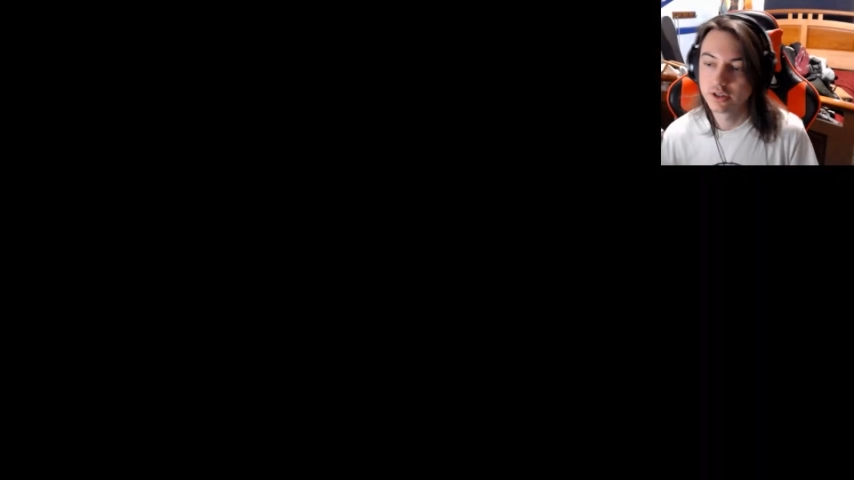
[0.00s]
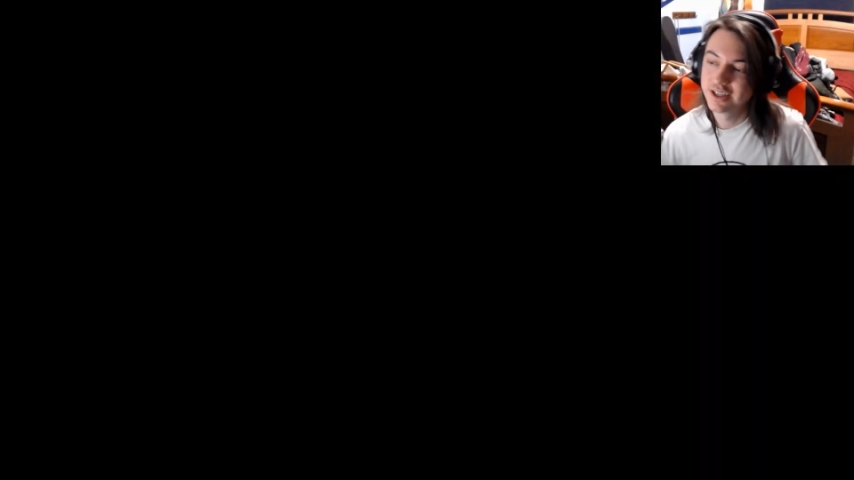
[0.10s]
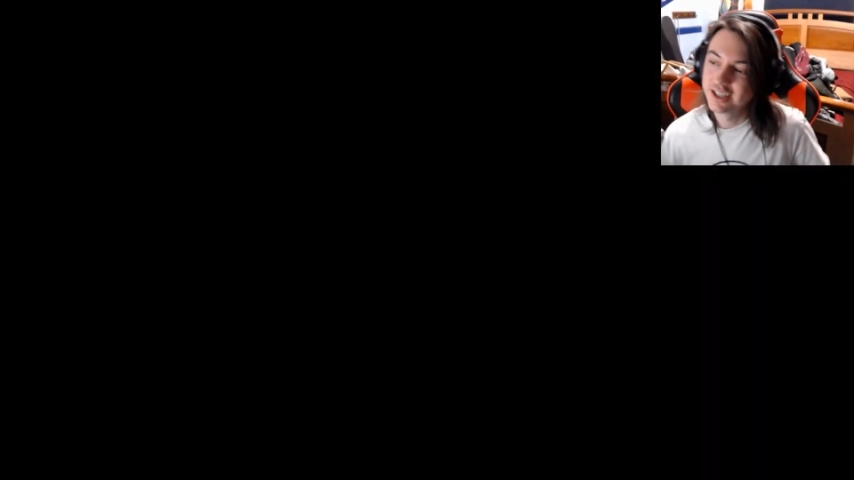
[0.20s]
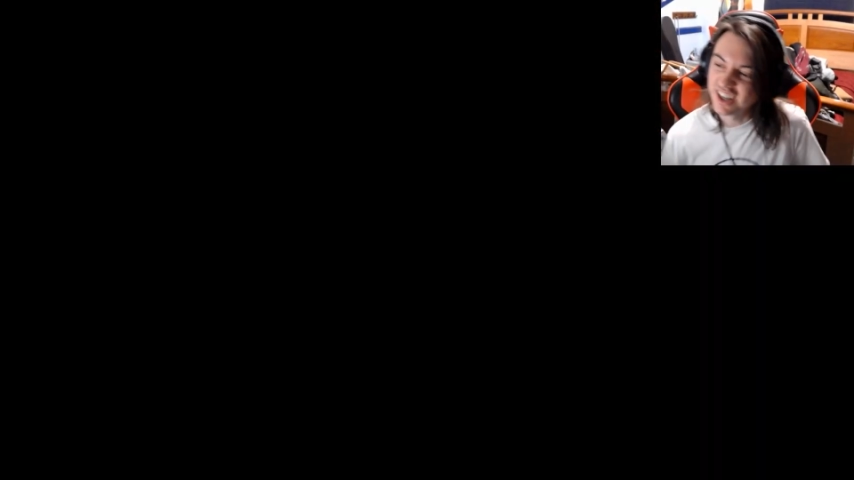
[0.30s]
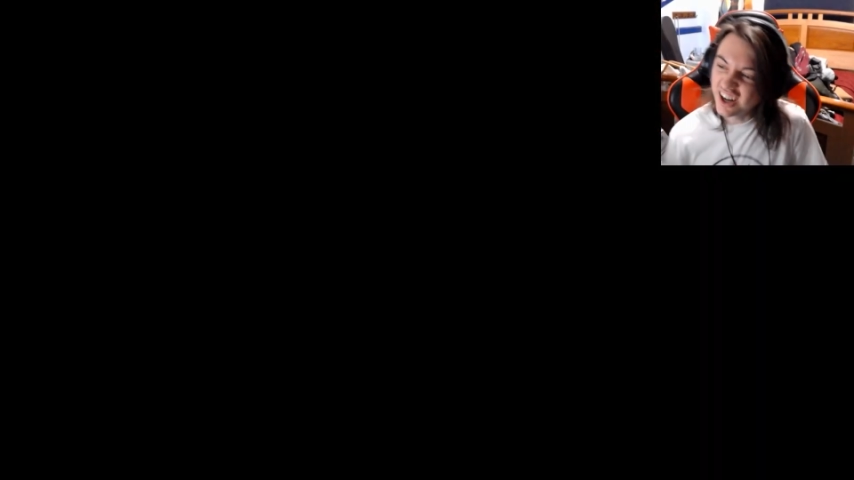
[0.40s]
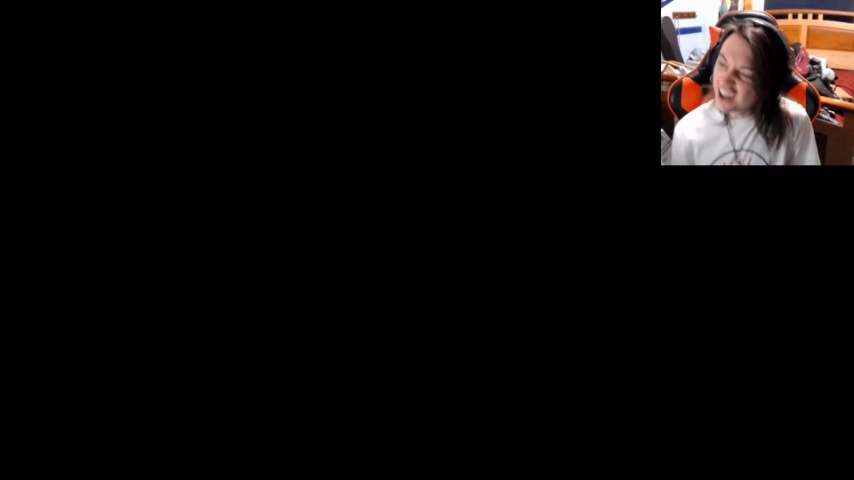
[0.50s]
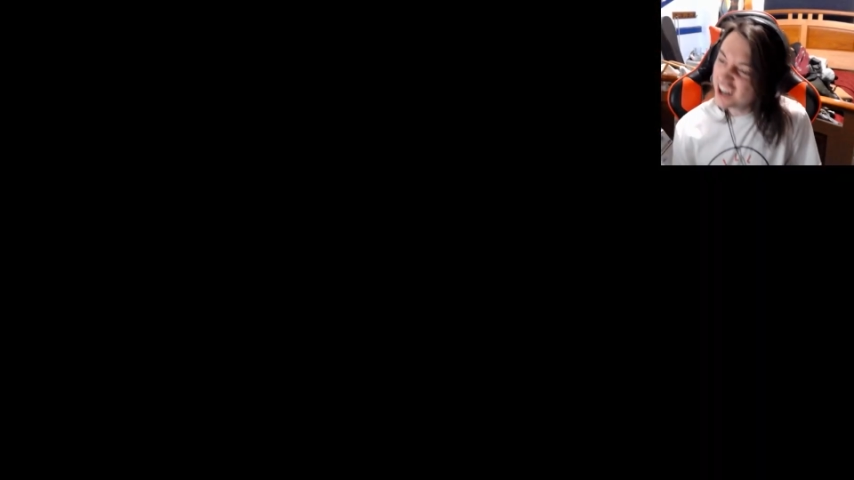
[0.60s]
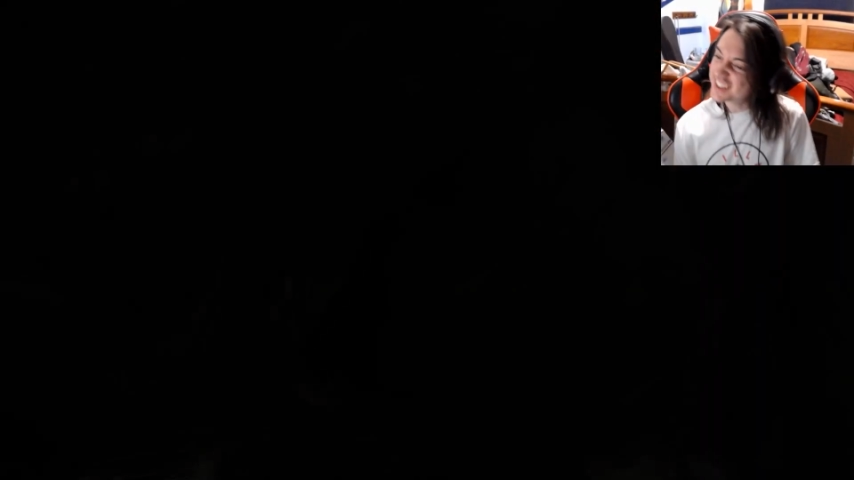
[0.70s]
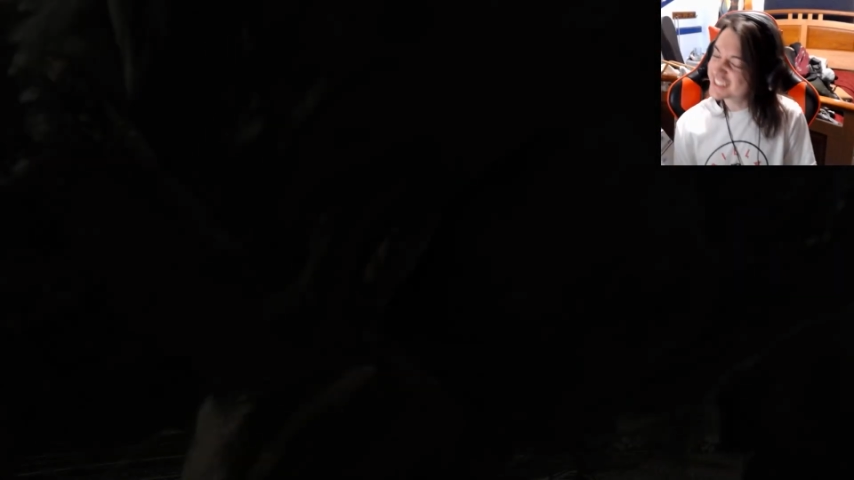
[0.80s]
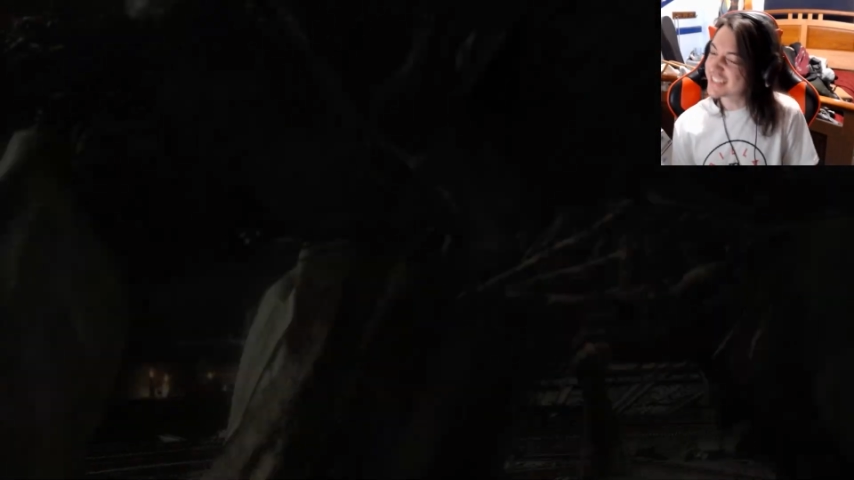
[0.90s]
Oh, the
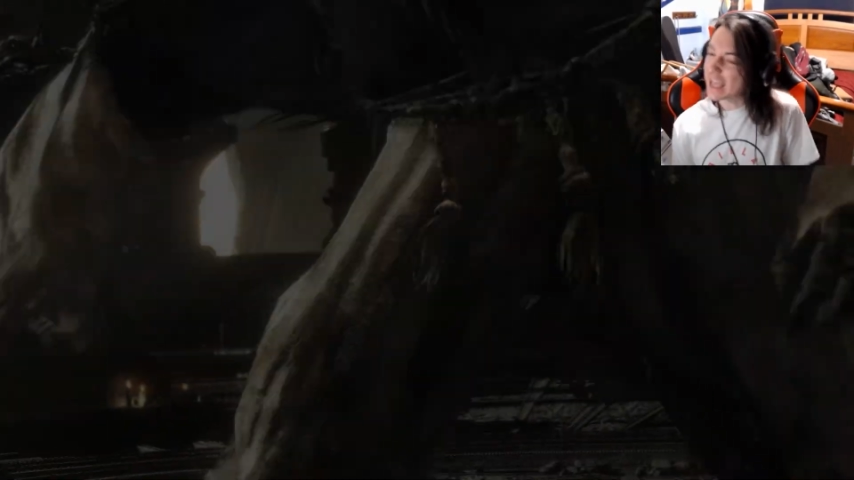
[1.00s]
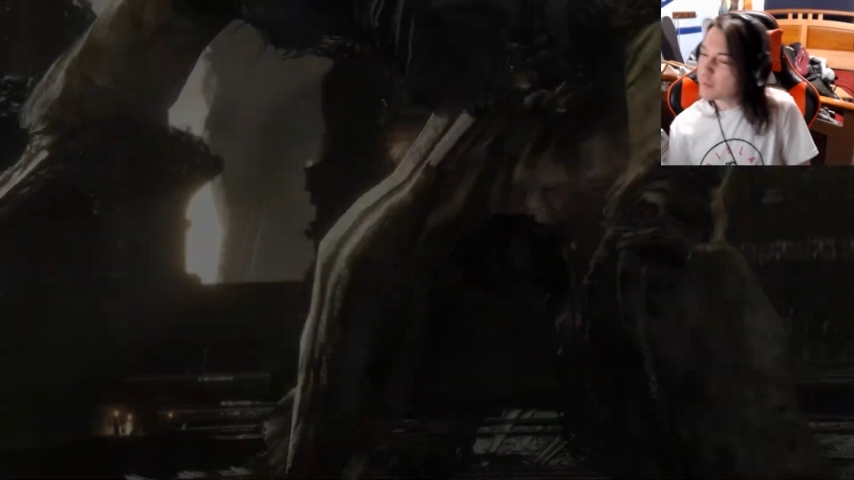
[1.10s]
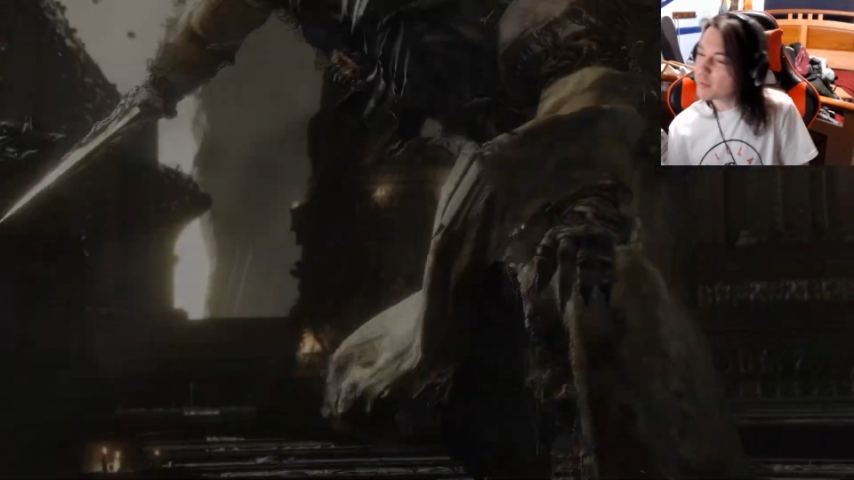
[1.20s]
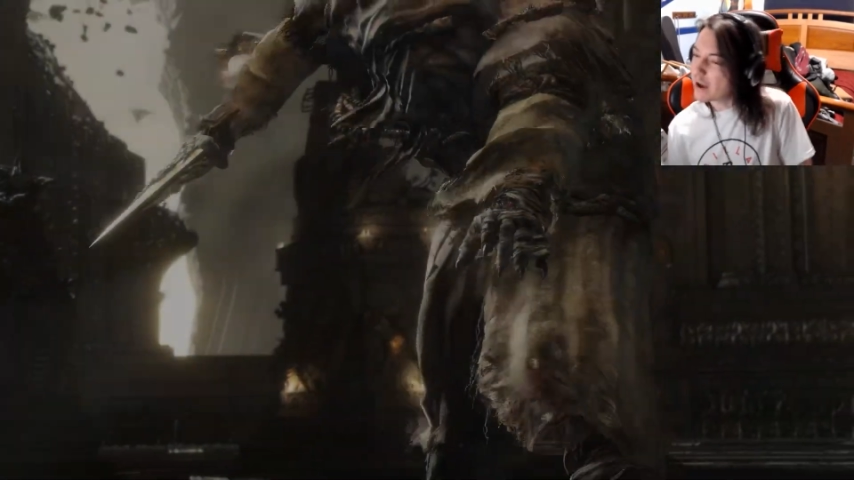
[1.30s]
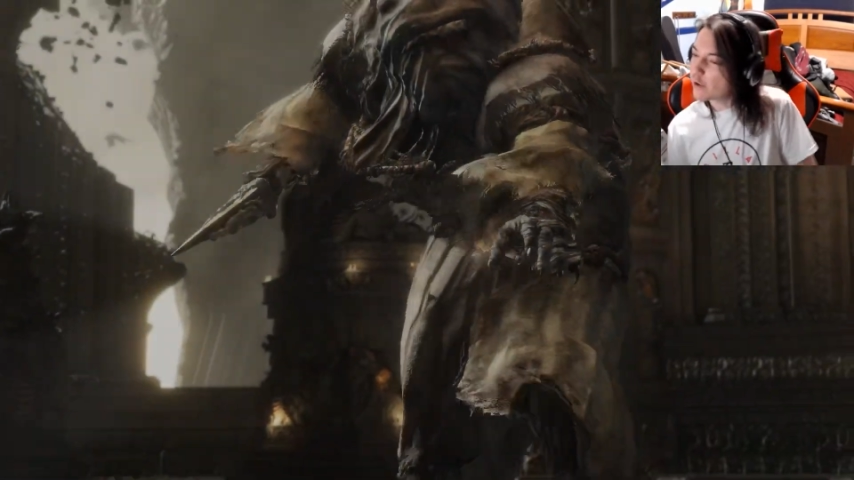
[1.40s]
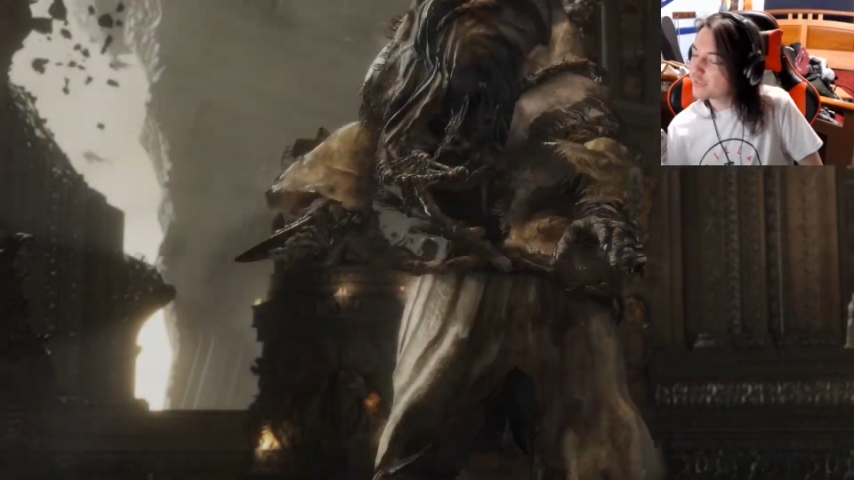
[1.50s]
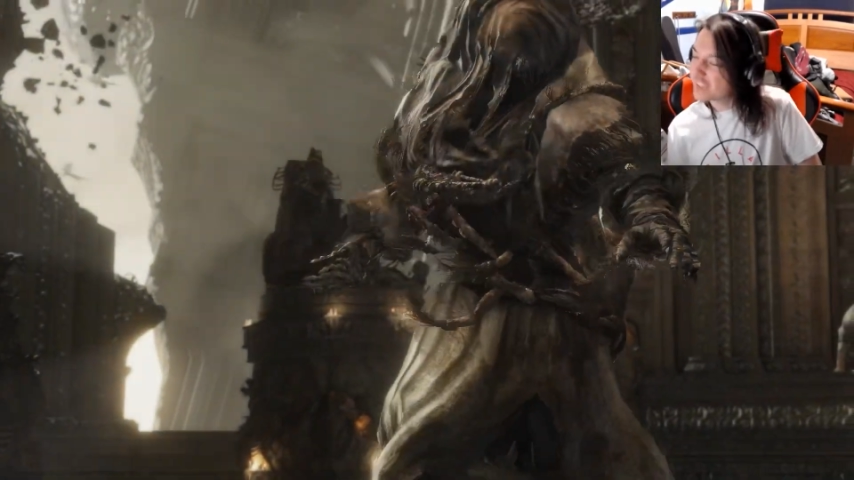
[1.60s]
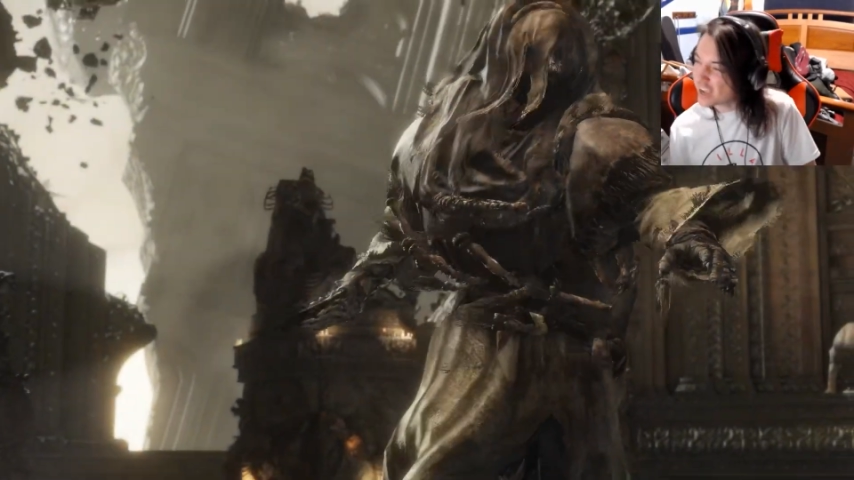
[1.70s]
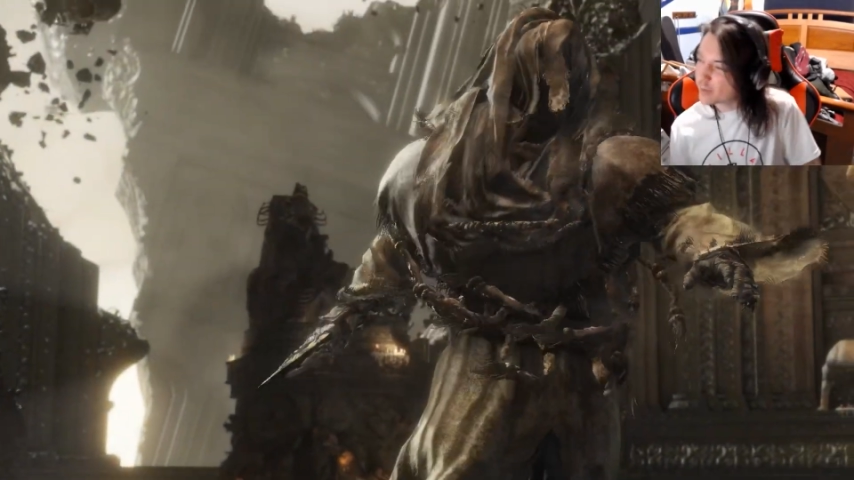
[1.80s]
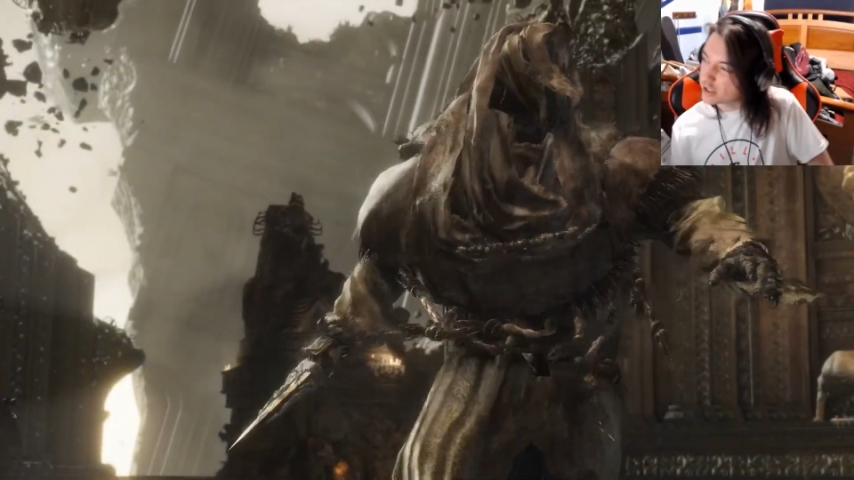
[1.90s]
same amount of
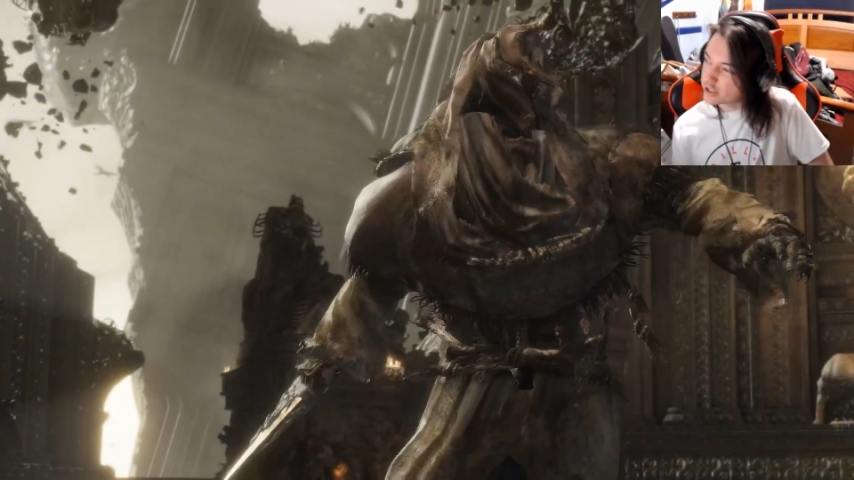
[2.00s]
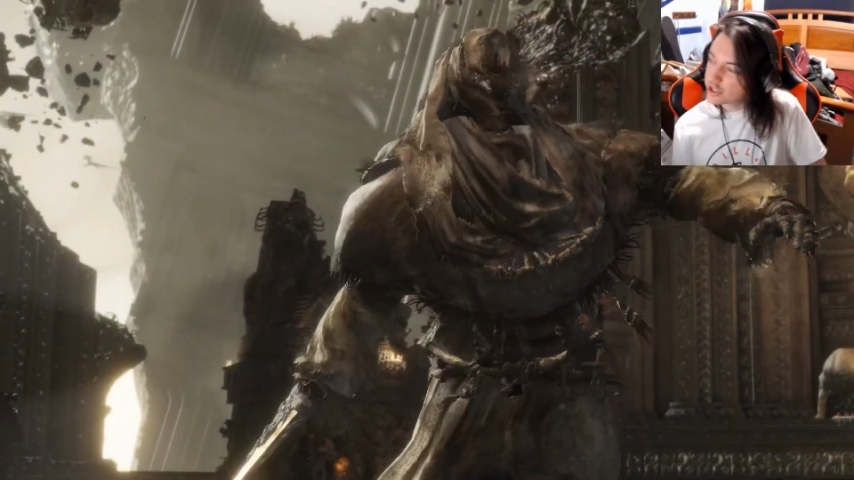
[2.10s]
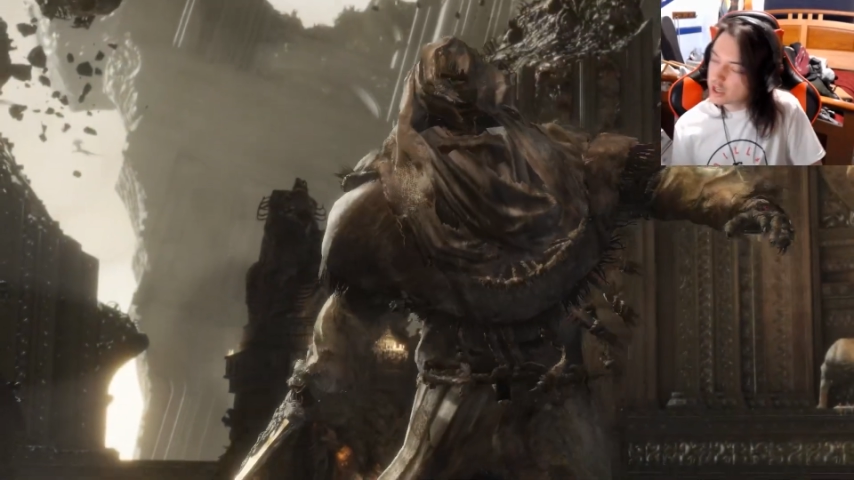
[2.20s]
damage.